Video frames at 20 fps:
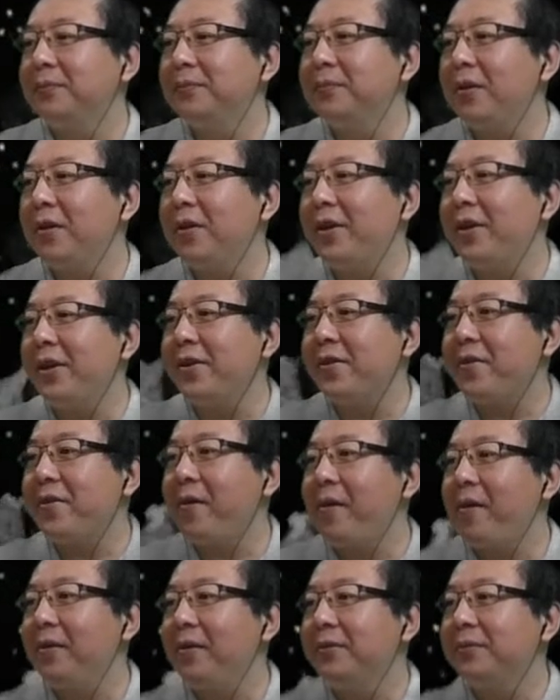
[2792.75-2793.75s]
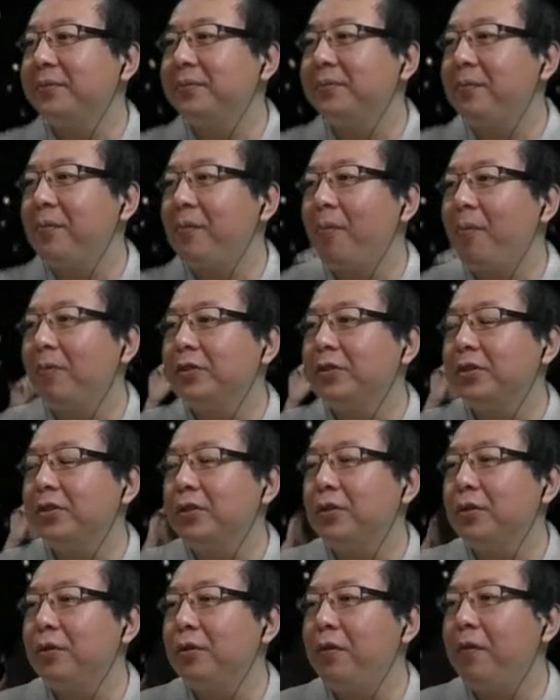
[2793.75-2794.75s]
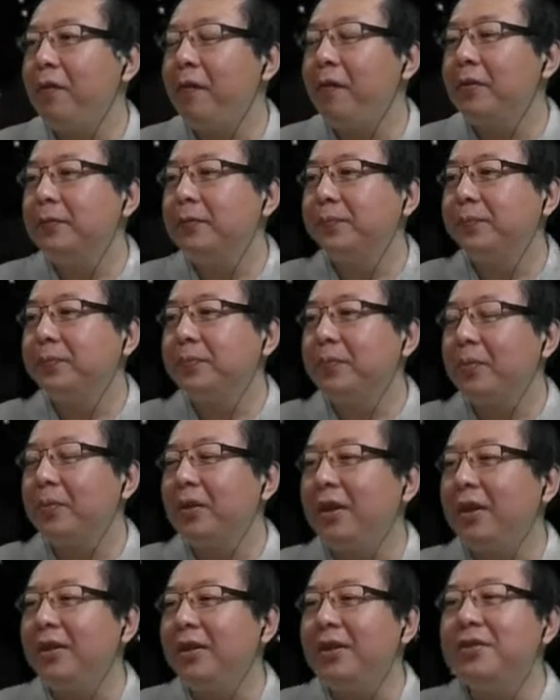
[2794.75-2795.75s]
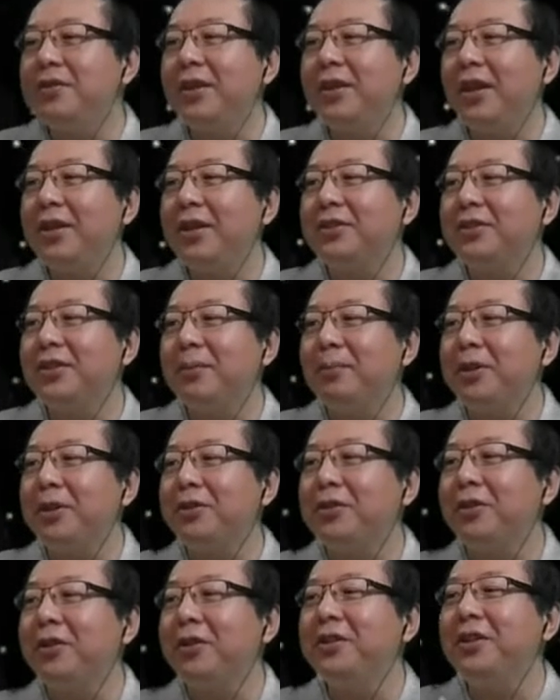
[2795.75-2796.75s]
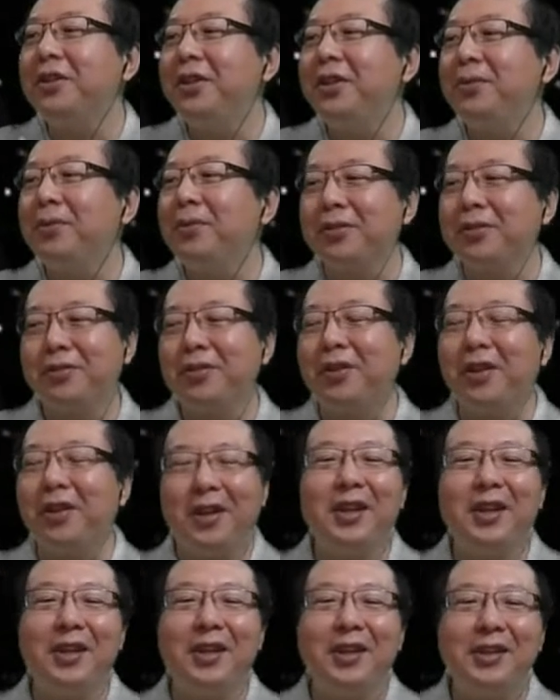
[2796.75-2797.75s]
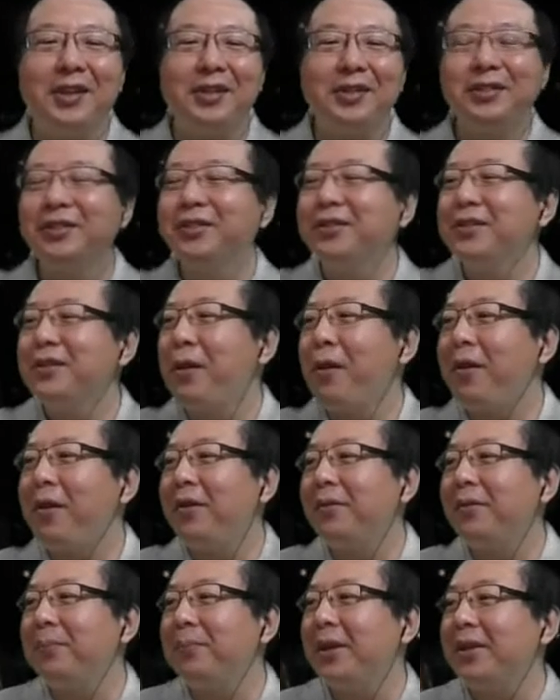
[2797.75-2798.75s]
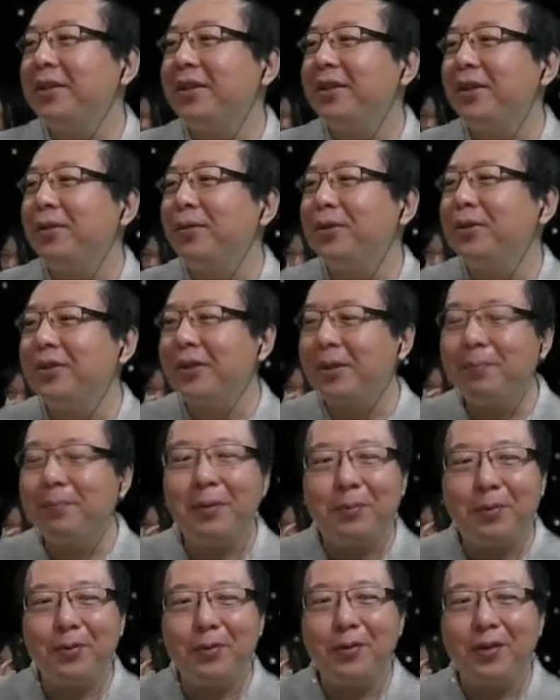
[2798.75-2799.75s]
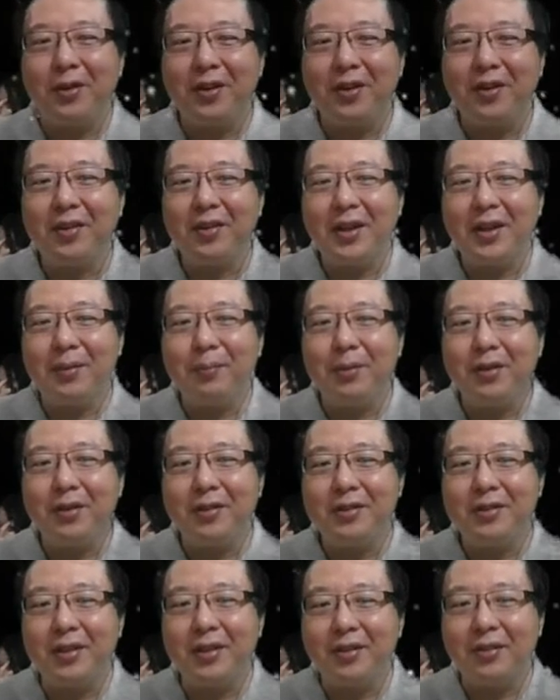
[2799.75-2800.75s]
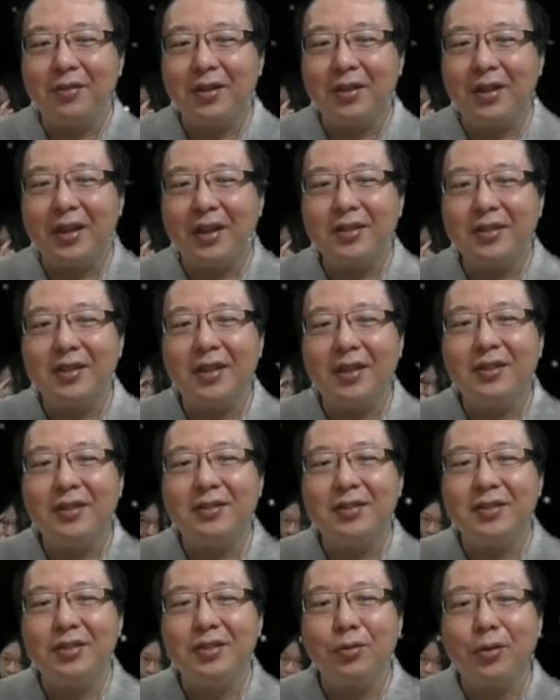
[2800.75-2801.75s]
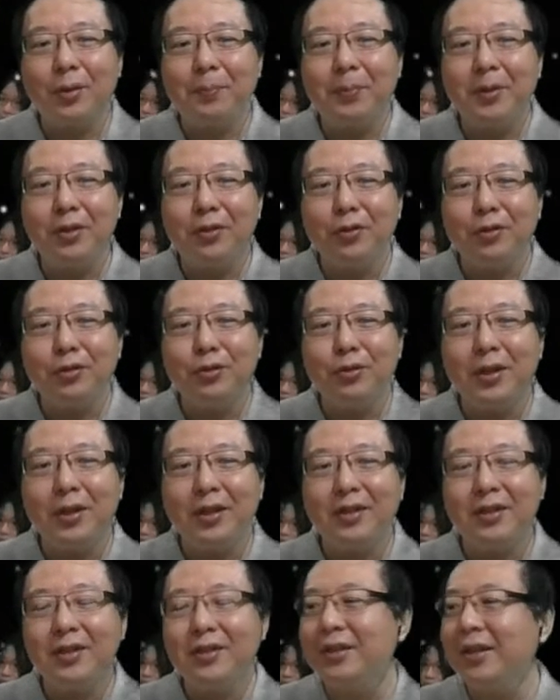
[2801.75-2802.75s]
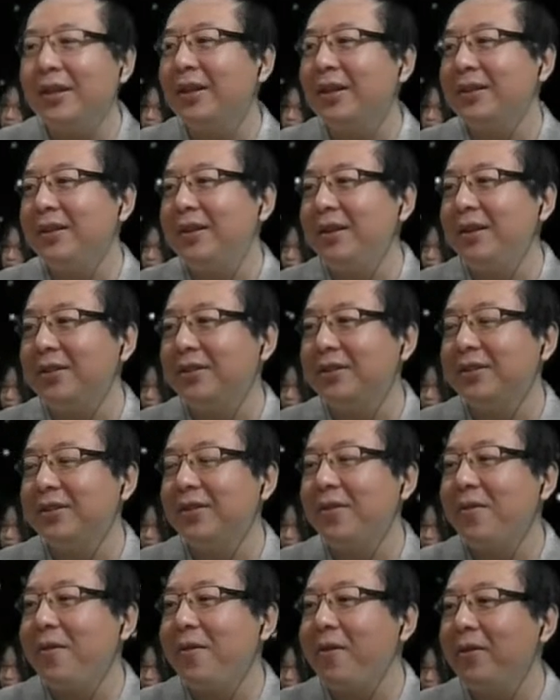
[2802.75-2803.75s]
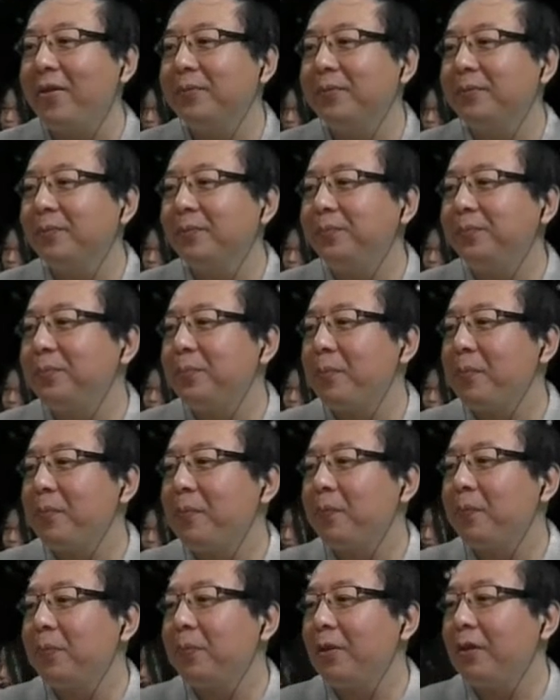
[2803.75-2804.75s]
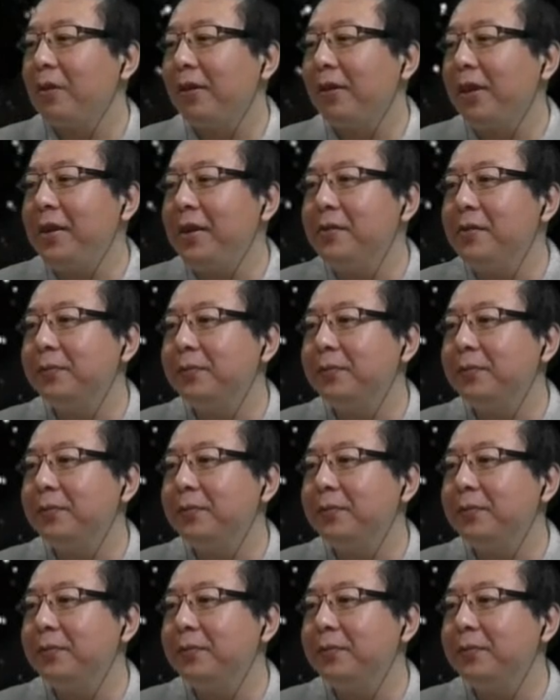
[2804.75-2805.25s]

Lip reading: All right? So in this case, the majority was wrong. But there were some people who got it right because they realized that it's just swapping those 2 letters and nothing else. Okay?